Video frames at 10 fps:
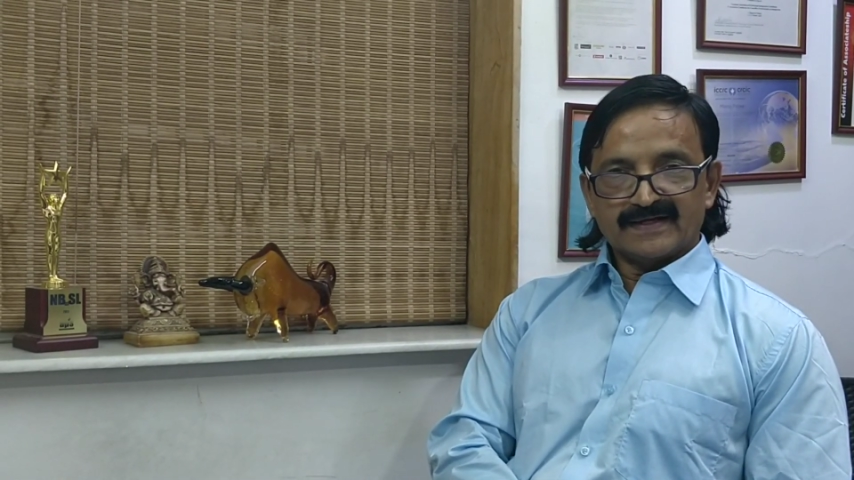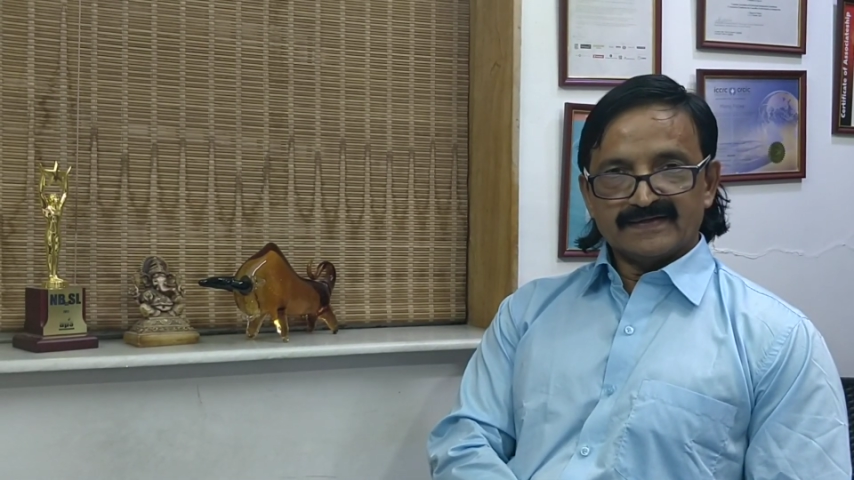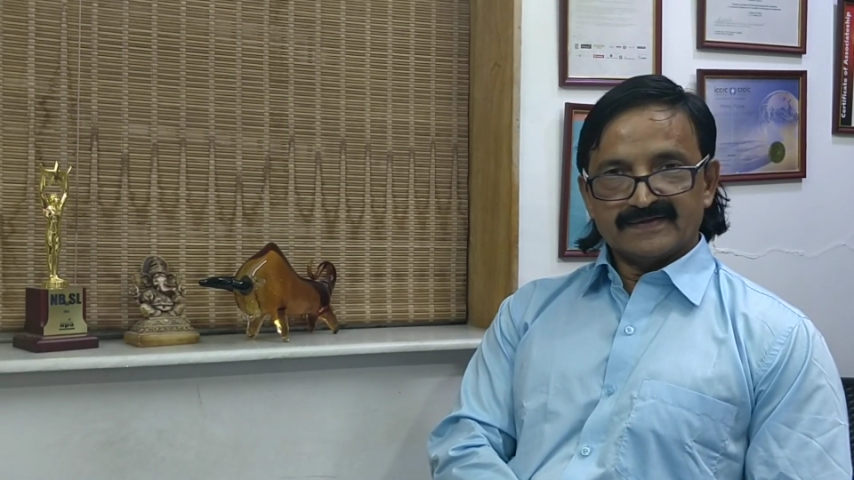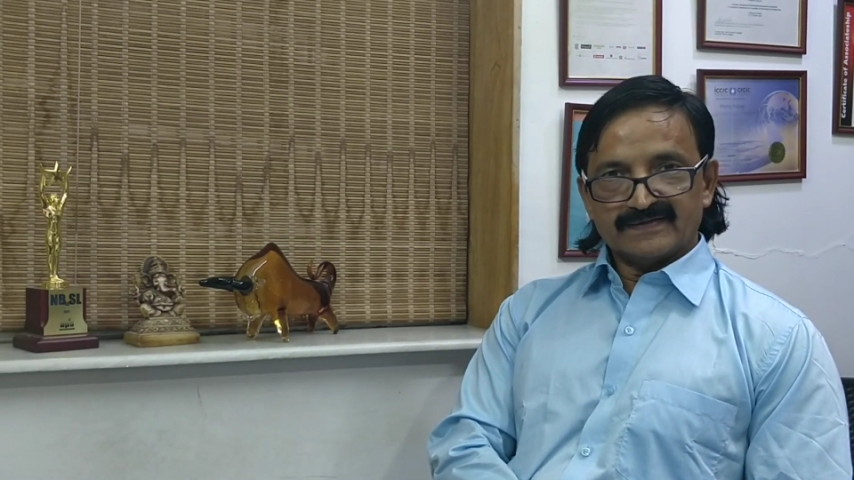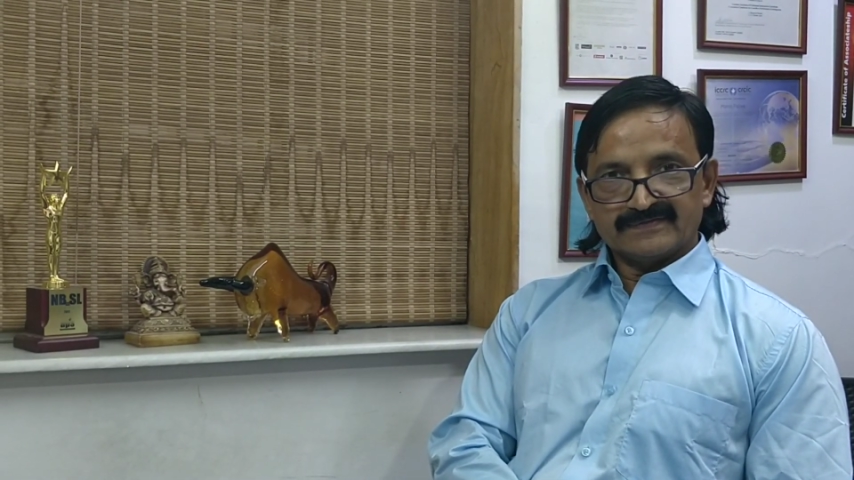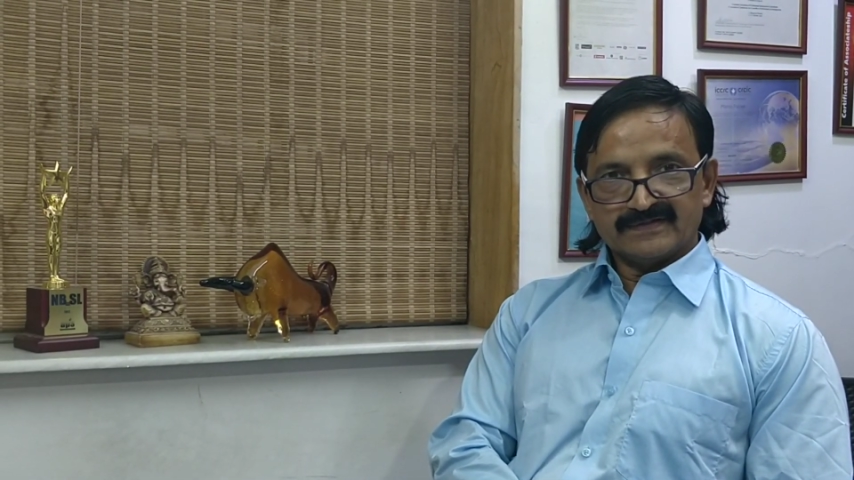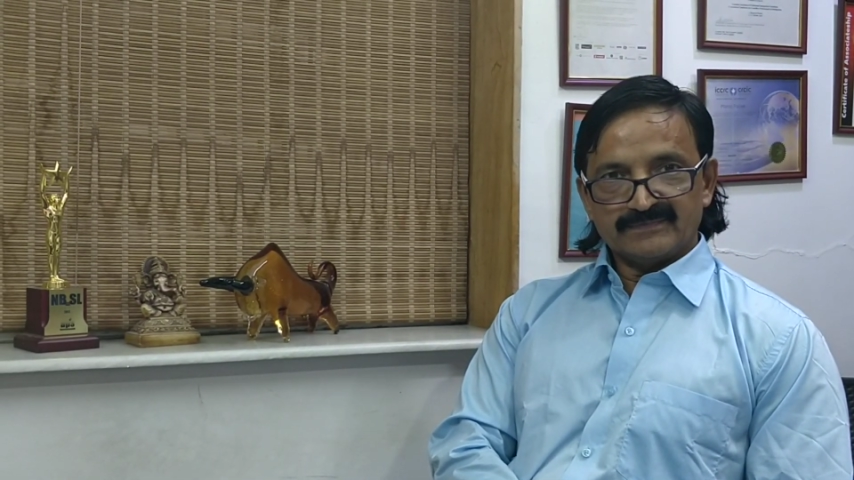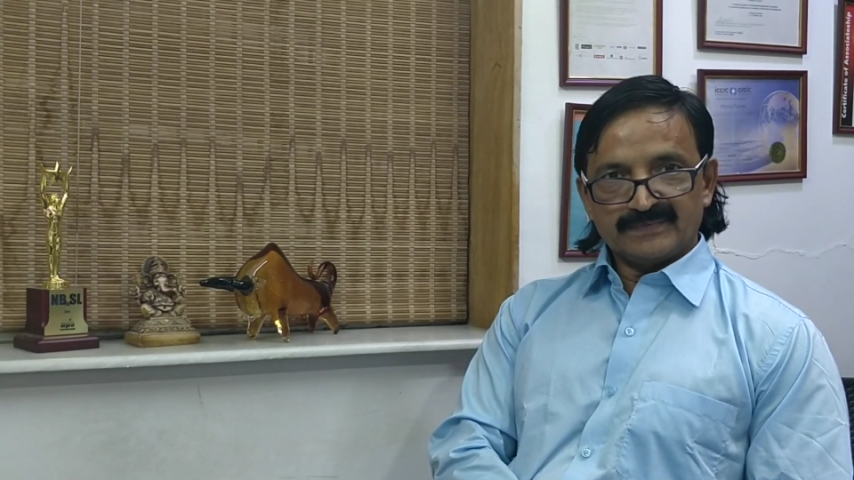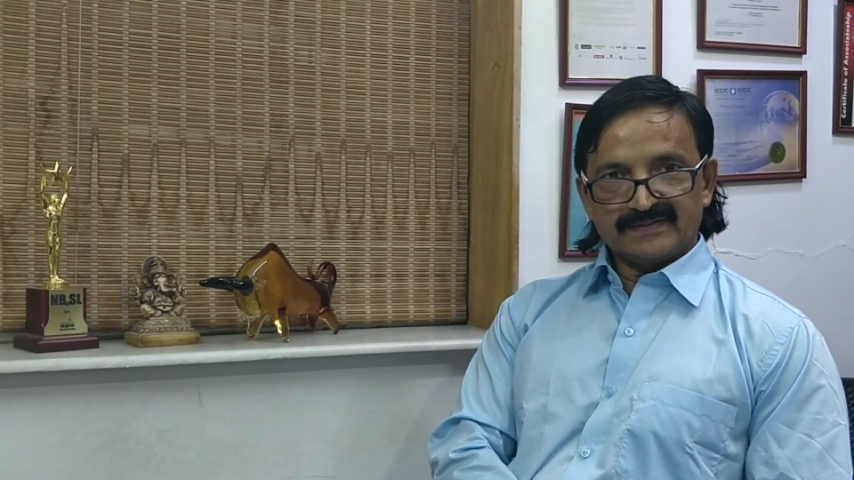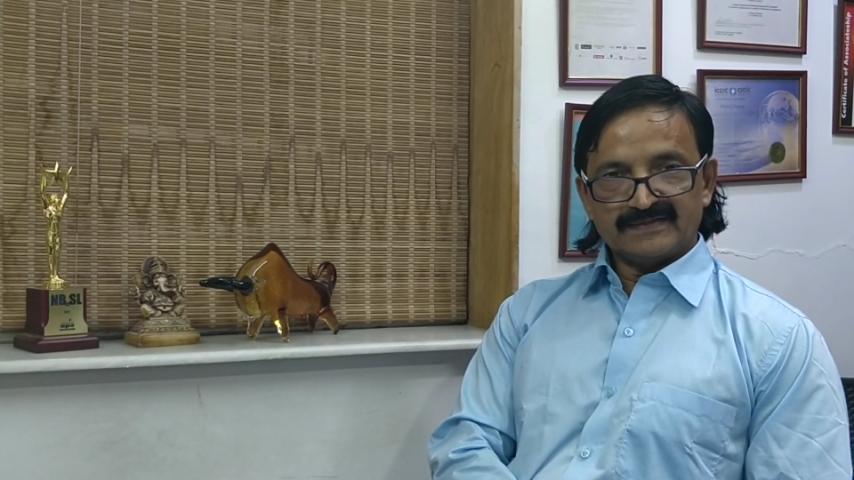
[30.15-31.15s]
it
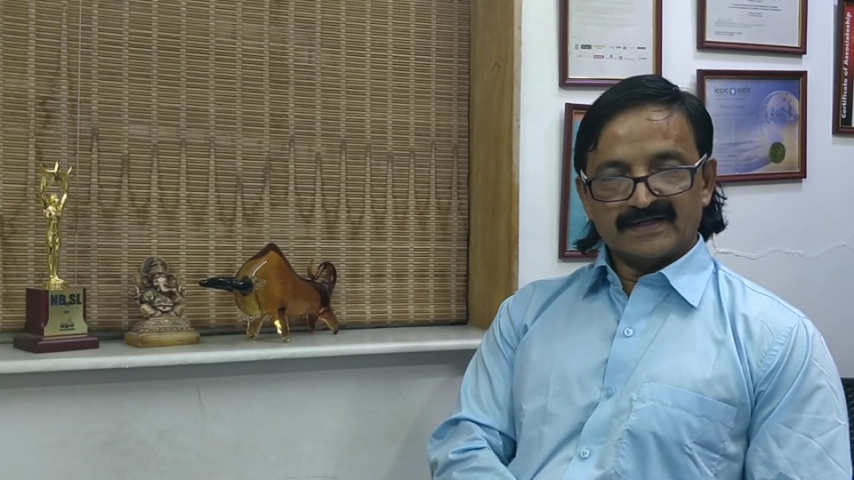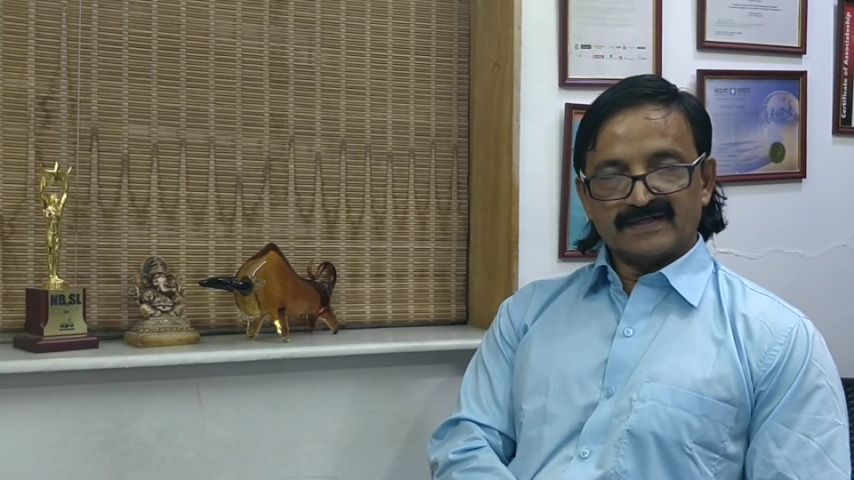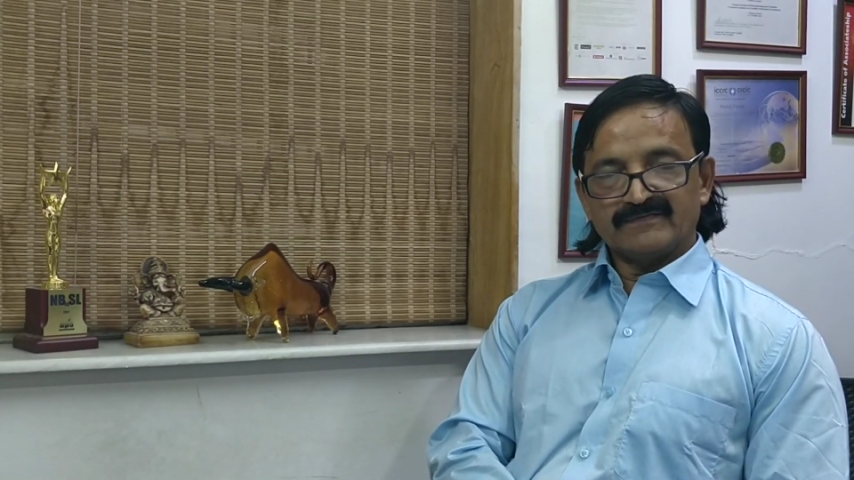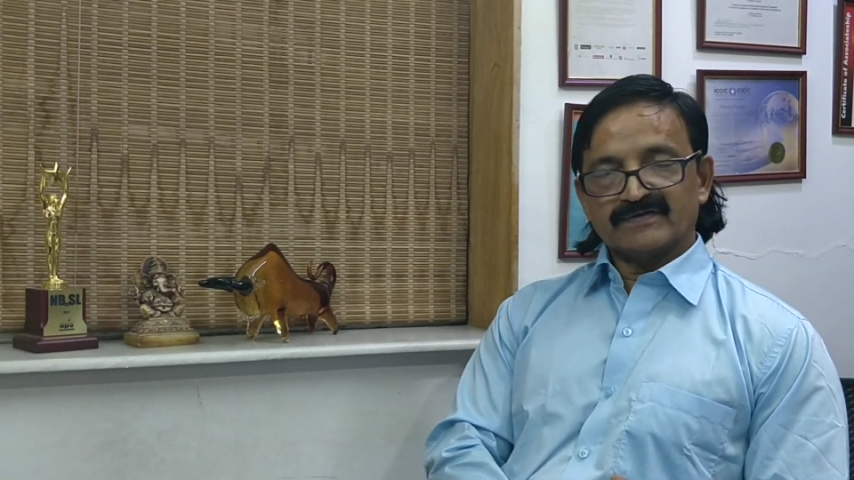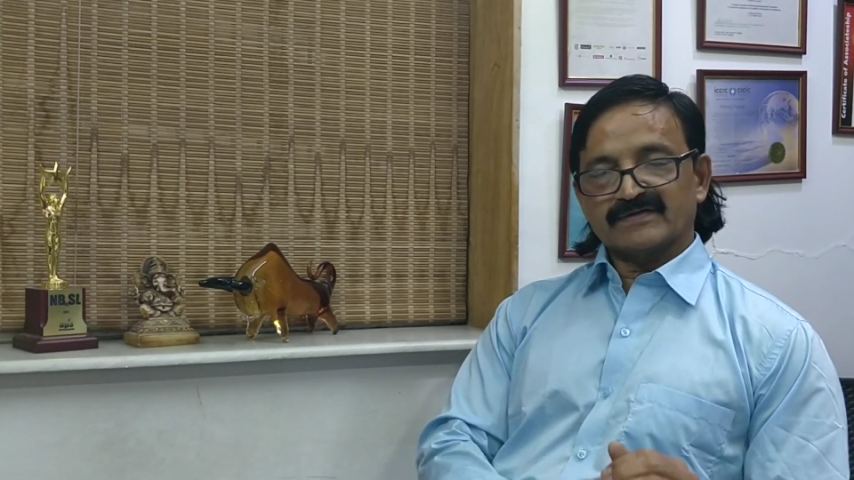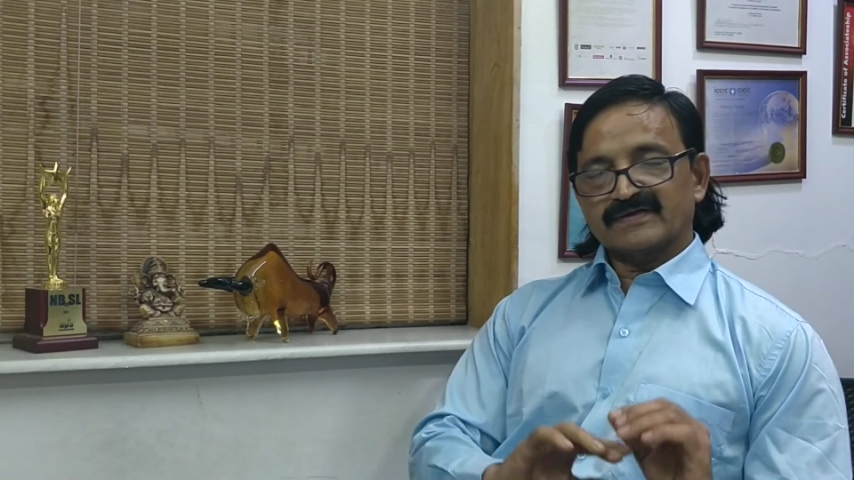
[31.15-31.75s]
doesn't mean that your